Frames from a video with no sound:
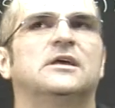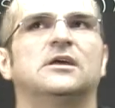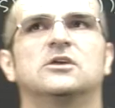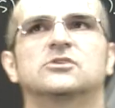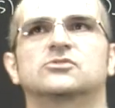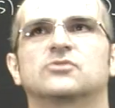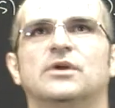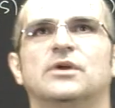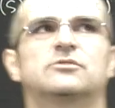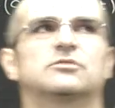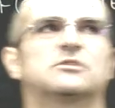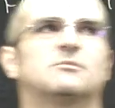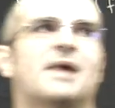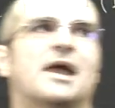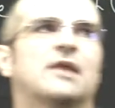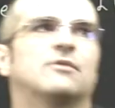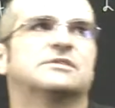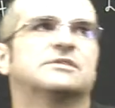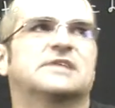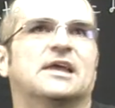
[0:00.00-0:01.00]
So e to the
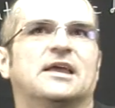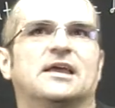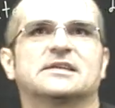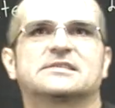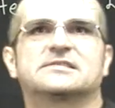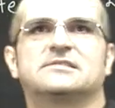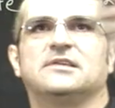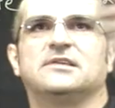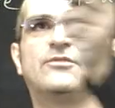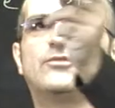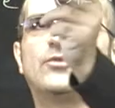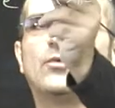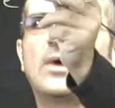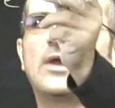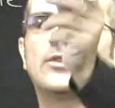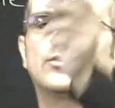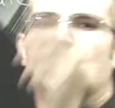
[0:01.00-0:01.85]
minus as, if you want,